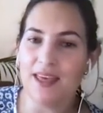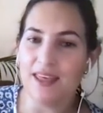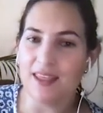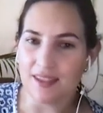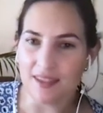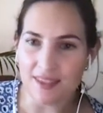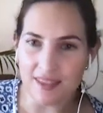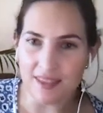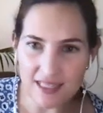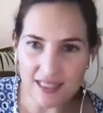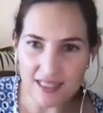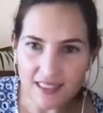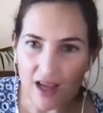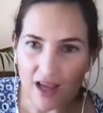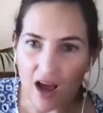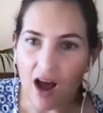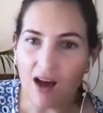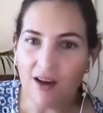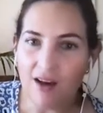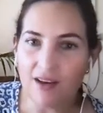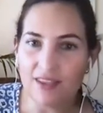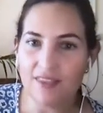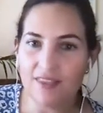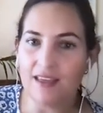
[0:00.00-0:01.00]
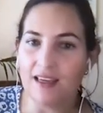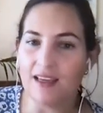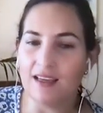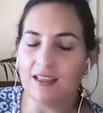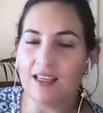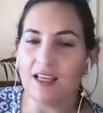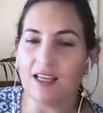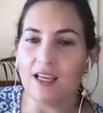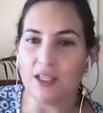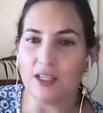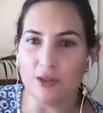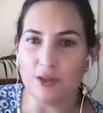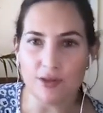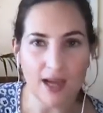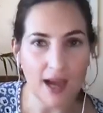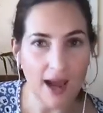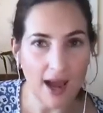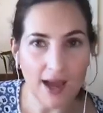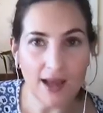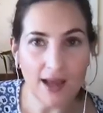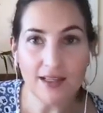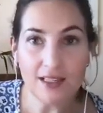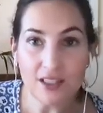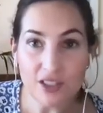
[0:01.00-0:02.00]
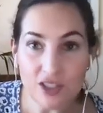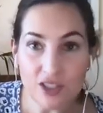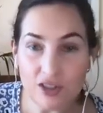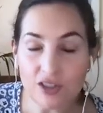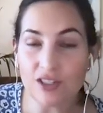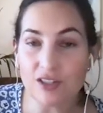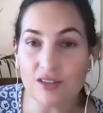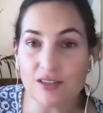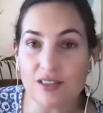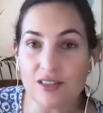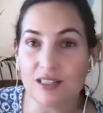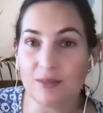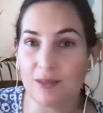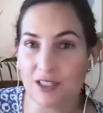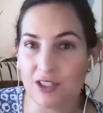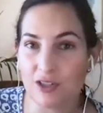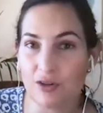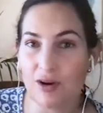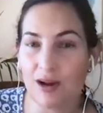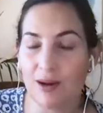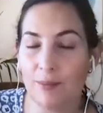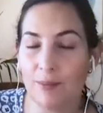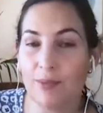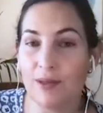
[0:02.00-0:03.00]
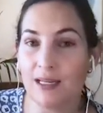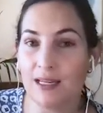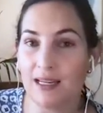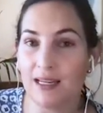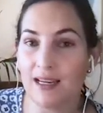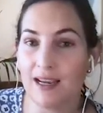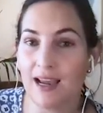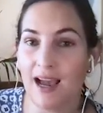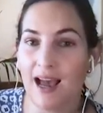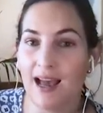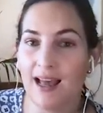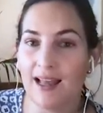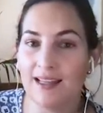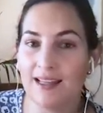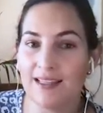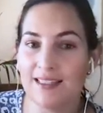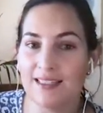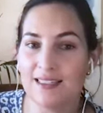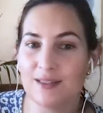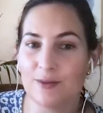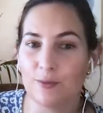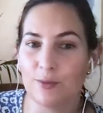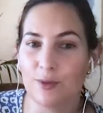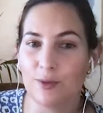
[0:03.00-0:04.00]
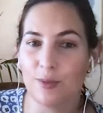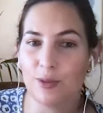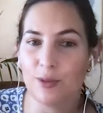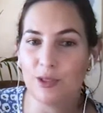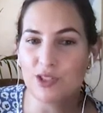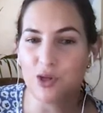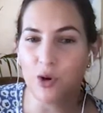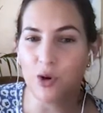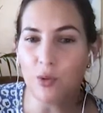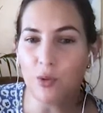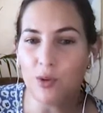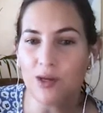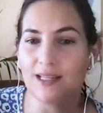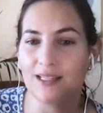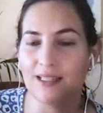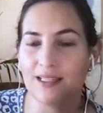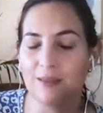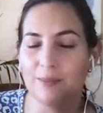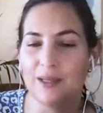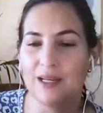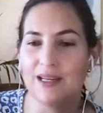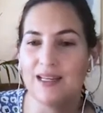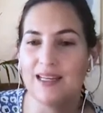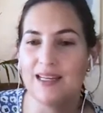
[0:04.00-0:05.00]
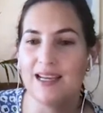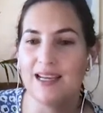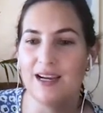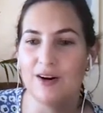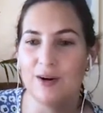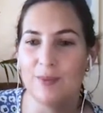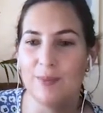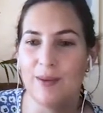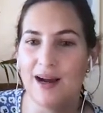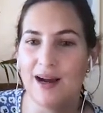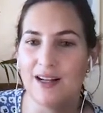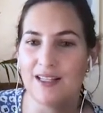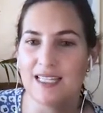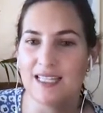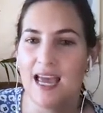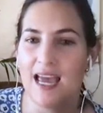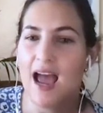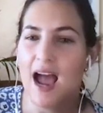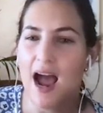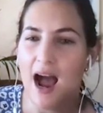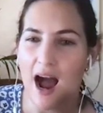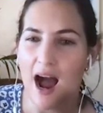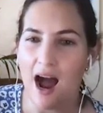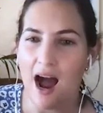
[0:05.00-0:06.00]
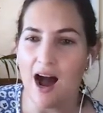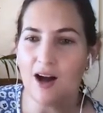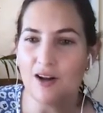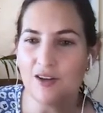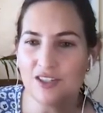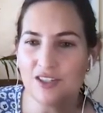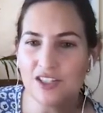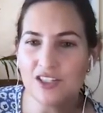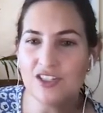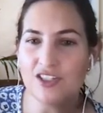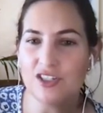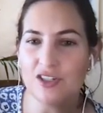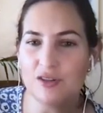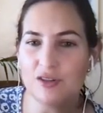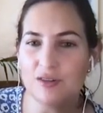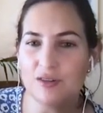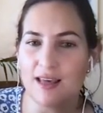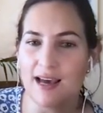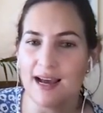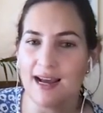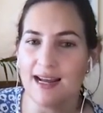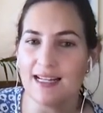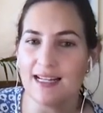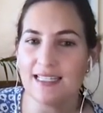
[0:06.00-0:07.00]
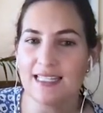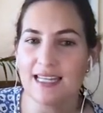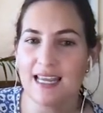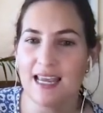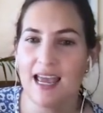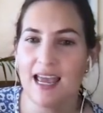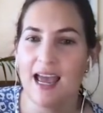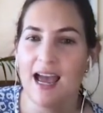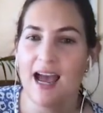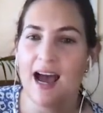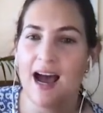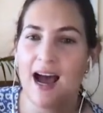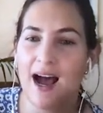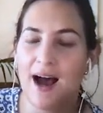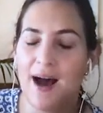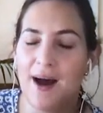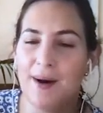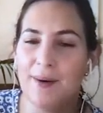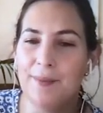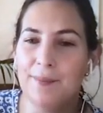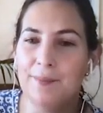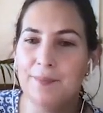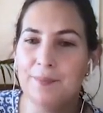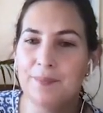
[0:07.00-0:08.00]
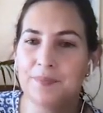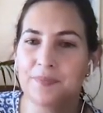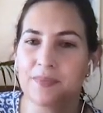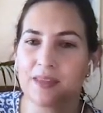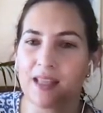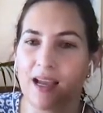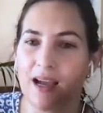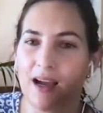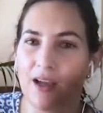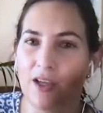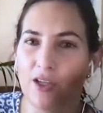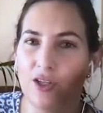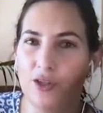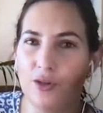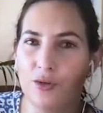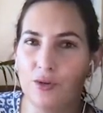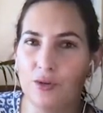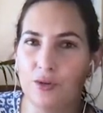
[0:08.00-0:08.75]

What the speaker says: these are a thing. You can introduce them at your company. And we will talk a little bit here about how to do that. You